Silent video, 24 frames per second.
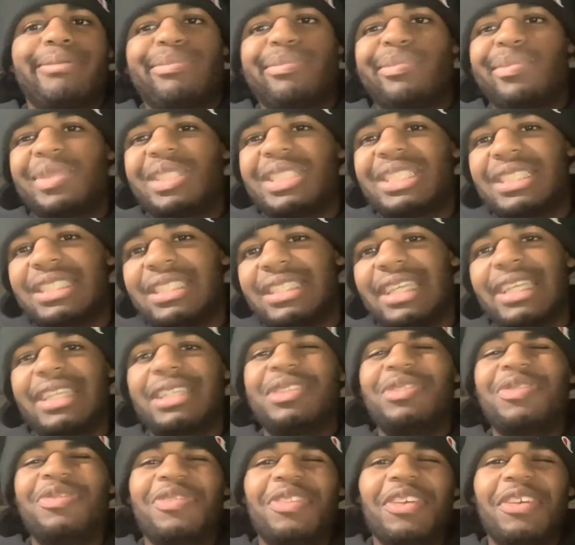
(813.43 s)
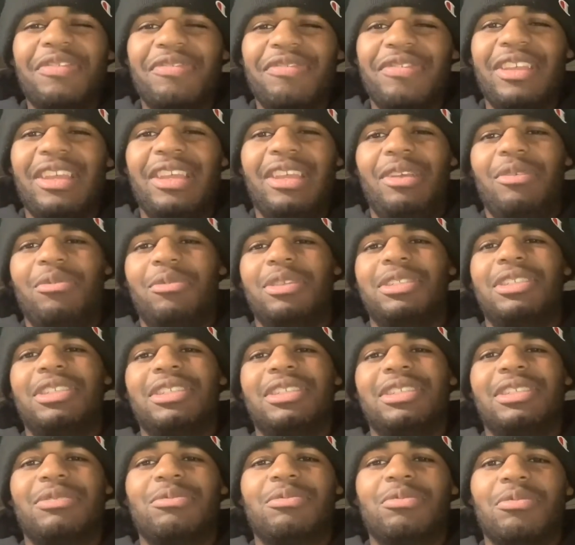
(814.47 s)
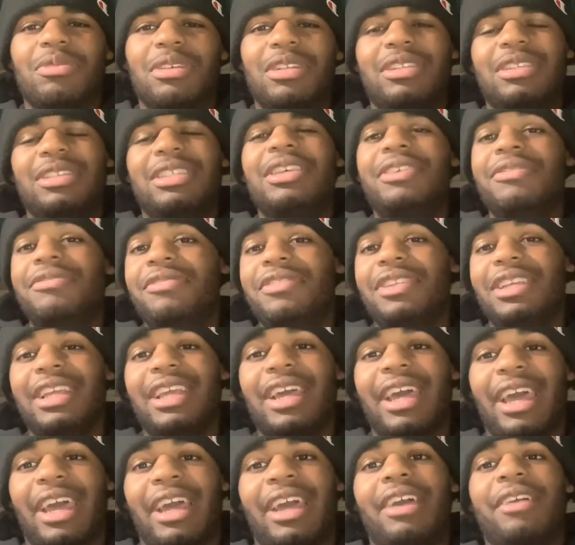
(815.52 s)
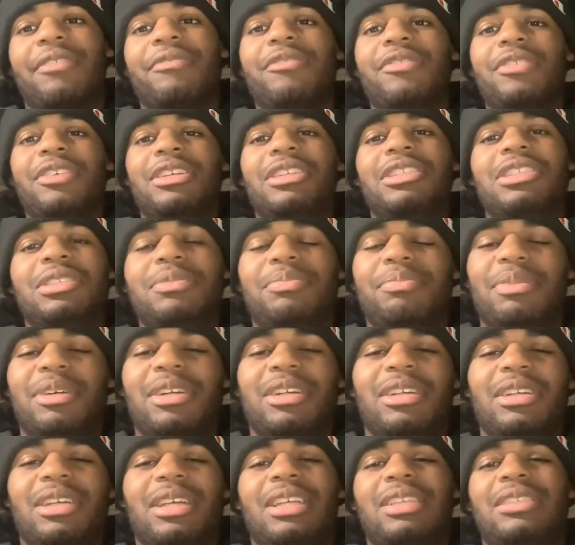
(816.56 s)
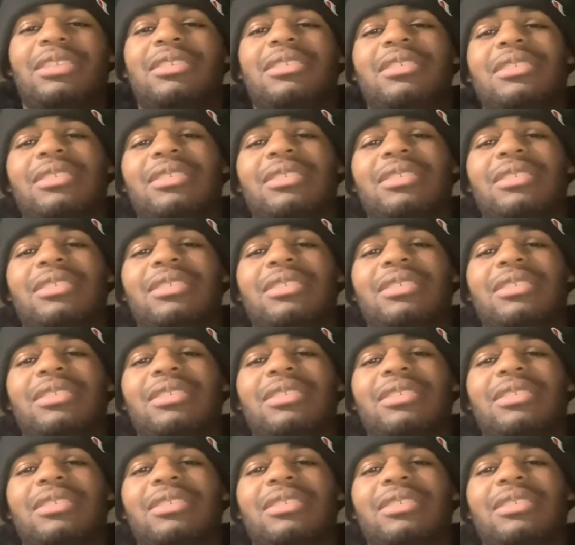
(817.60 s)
650, which is relatively average, but it's